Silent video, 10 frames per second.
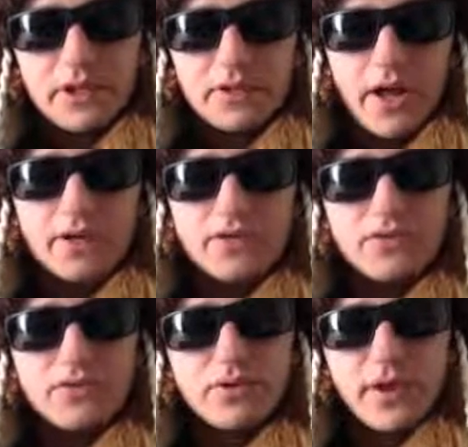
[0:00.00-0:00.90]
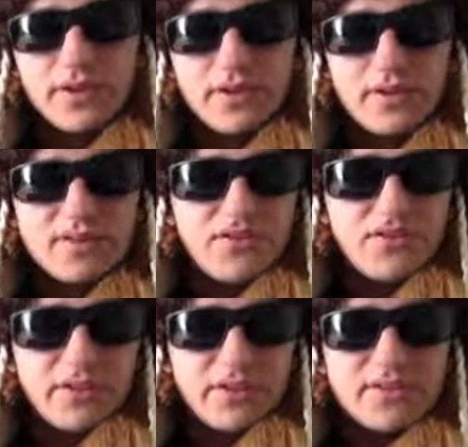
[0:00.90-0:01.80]
like to end this
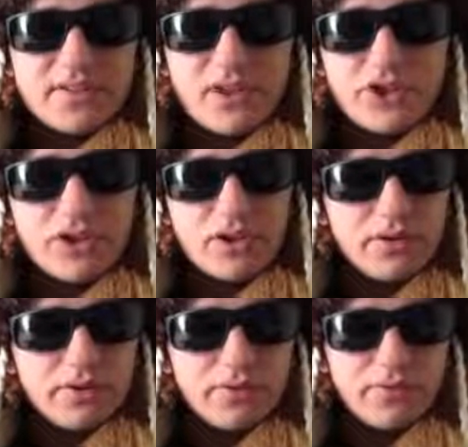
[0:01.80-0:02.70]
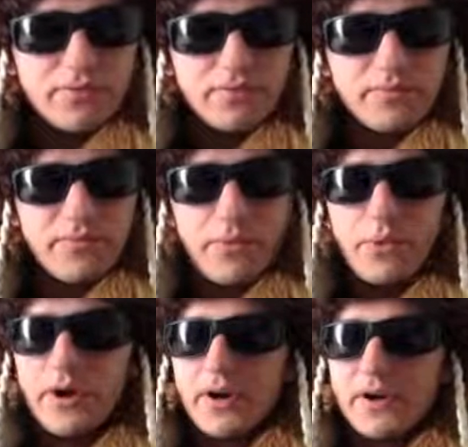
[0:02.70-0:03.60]
trading session
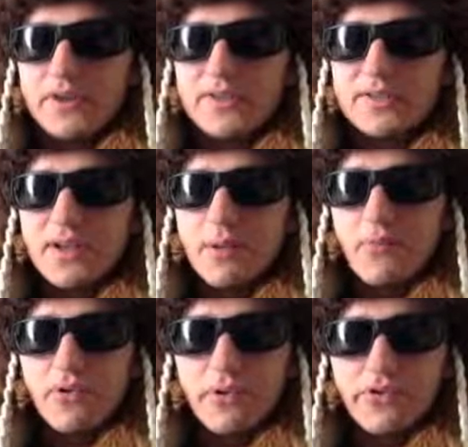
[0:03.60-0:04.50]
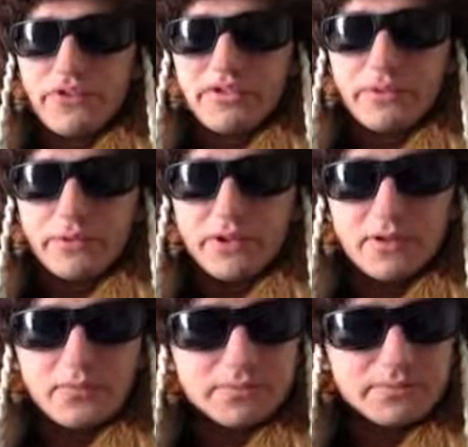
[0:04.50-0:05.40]
with some more reasonable